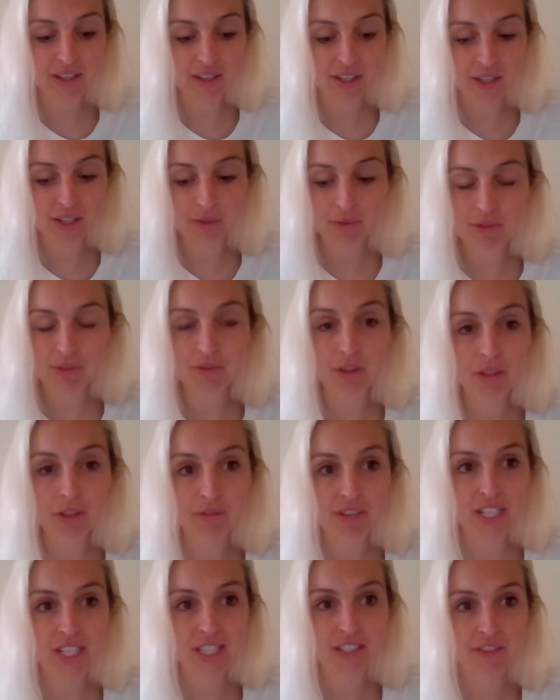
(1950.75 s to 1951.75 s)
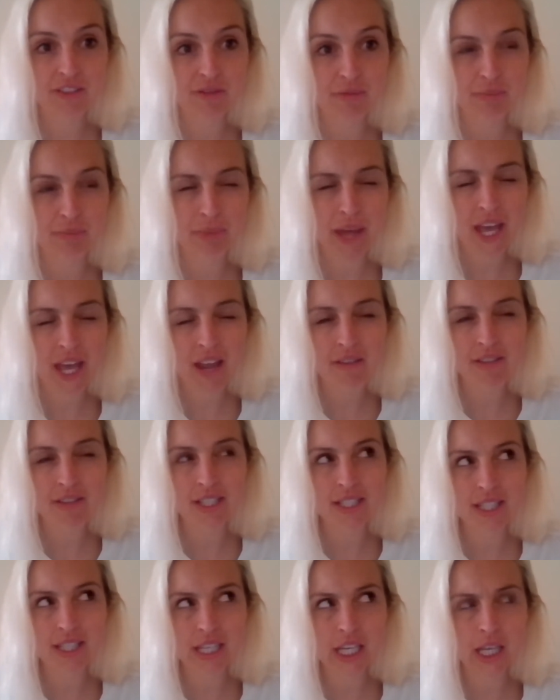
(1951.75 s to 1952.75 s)
run the risk of
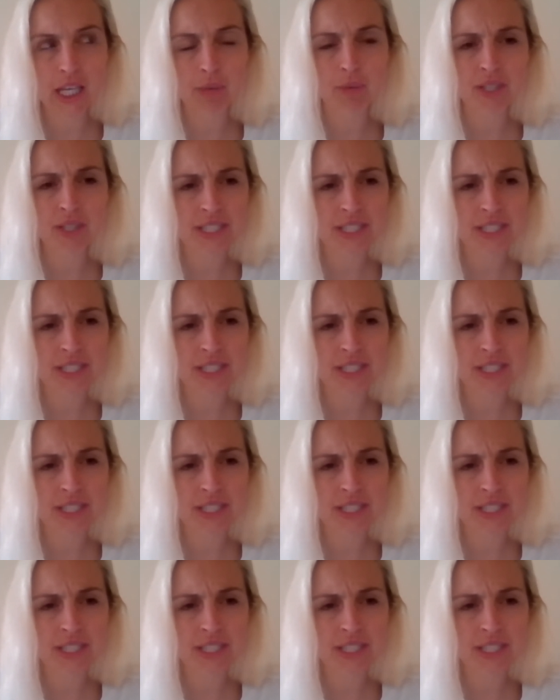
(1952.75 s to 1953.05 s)
parents thinking we're